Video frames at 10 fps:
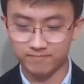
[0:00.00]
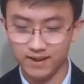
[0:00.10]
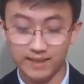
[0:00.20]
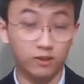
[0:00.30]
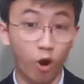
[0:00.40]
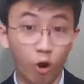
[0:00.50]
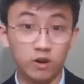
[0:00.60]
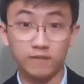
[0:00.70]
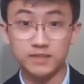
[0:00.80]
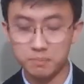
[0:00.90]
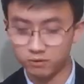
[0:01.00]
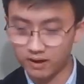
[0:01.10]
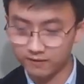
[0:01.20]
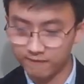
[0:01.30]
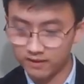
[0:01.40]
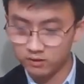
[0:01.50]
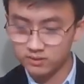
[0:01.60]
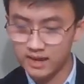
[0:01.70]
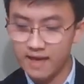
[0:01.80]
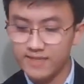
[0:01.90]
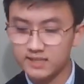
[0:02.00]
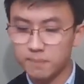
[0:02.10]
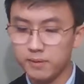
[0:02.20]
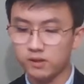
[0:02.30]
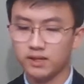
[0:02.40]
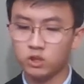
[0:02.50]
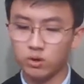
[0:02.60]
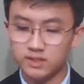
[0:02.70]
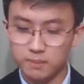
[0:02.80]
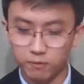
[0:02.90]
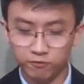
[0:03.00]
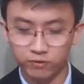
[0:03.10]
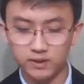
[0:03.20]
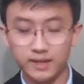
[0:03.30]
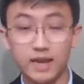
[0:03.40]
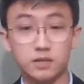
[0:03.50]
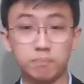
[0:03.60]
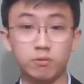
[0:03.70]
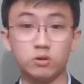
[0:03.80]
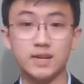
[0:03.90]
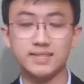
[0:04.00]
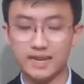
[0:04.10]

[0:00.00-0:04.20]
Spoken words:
At the heart of democratic values, this ability to assemble freely and to protest